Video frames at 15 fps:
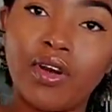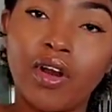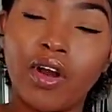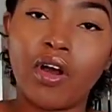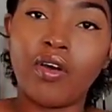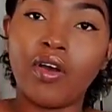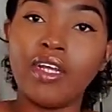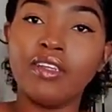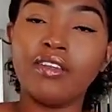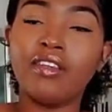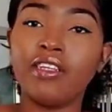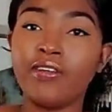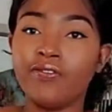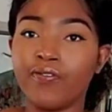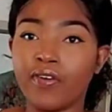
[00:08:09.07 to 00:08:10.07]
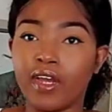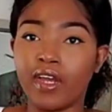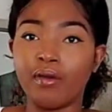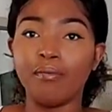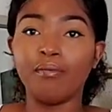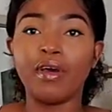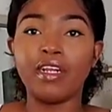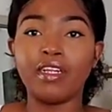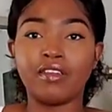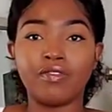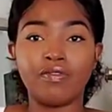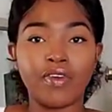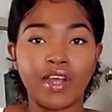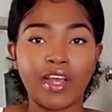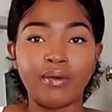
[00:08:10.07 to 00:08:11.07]
girl. It's different, but it's
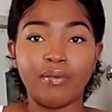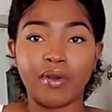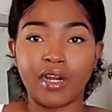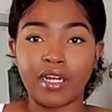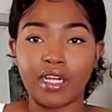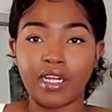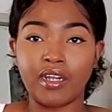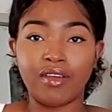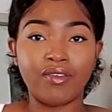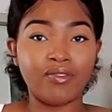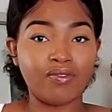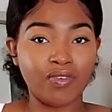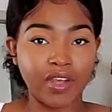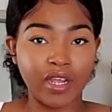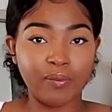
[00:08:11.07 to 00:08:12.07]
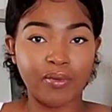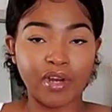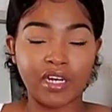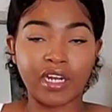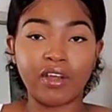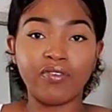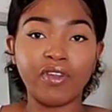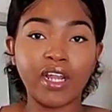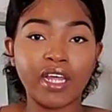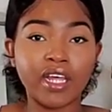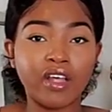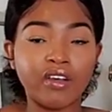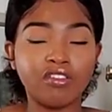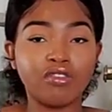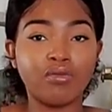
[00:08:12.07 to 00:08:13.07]
very pretty. Very pretty. And I feel like it
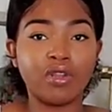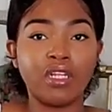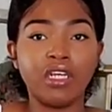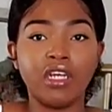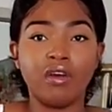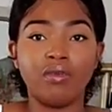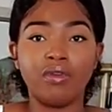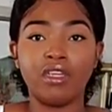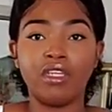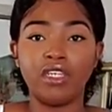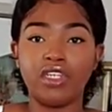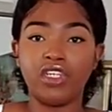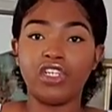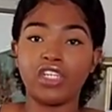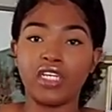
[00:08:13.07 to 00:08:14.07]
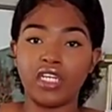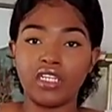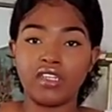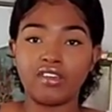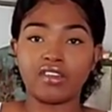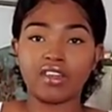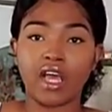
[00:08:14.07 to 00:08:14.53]
goes really good with these jeans,